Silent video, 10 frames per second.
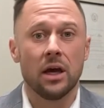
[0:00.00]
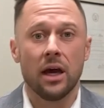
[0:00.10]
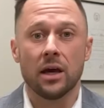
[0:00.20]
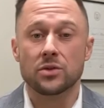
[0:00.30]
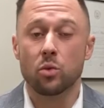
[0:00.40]

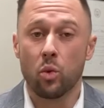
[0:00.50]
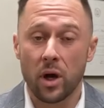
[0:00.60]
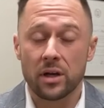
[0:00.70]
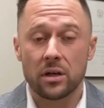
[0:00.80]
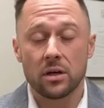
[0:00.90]
as
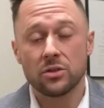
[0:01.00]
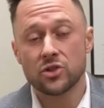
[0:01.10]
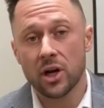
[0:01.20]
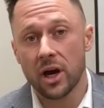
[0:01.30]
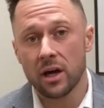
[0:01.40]
one
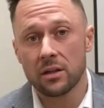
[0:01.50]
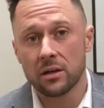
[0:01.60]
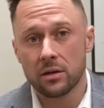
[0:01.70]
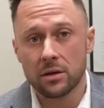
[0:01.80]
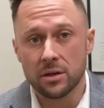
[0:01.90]
child
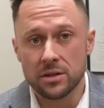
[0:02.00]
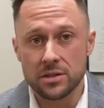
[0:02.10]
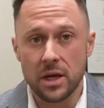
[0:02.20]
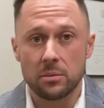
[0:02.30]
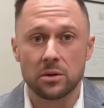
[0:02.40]
is
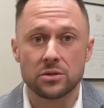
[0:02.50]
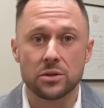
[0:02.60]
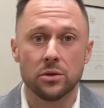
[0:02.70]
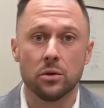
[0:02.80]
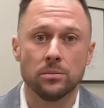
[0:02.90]
able
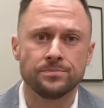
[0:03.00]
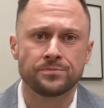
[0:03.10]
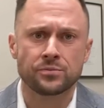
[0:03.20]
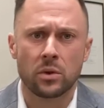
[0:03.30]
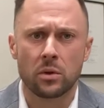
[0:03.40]
to
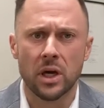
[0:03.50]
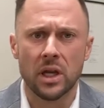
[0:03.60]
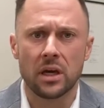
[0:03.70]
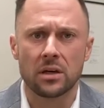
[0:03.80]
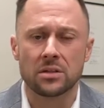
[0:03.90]

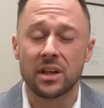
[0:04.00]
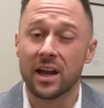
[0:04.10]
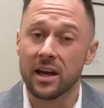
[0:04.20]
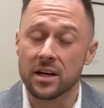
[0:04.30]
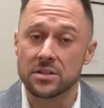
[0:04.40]
inherit
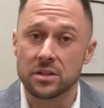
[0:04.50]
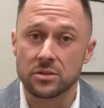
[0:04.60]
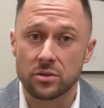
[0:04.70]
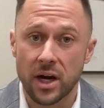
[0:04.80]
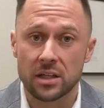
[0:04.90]
that asset
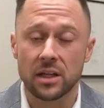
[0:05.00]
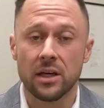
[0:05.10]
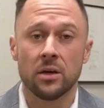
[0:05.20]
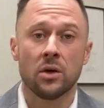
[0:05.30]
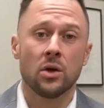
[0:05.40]

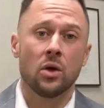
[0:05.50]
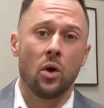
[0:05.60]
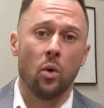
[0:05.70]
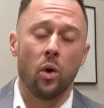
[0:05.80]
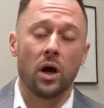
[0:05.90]
directly
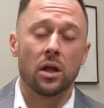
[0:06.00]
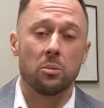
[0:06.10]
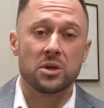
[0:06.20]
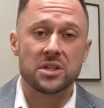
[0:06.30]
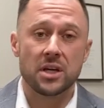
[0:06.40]
while a
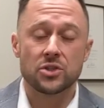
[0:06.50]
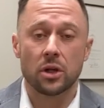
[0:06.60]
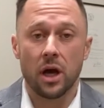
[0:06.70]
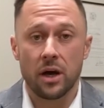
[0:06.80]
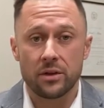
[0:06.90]

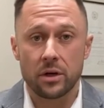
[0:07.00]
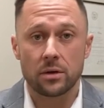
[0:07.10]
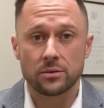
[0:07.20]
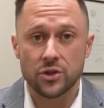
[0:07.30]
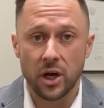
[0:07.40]
potential
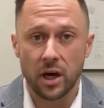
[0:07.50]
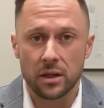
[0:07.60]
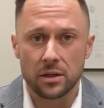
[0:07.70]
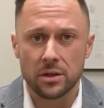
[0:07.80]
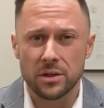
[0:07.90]
other
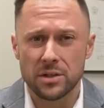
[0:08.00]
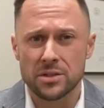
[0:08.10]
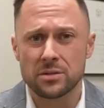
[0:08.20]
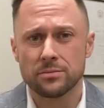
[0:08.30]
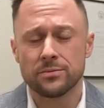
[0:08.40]
child
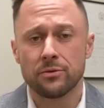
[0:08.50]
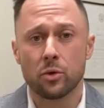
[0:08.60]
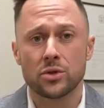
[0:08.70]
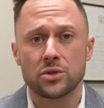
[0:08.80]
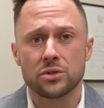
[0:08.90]
is
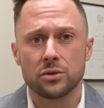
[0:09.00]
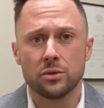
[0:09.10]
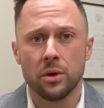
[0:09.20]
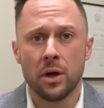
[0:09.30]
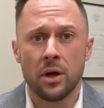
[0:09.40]
forced to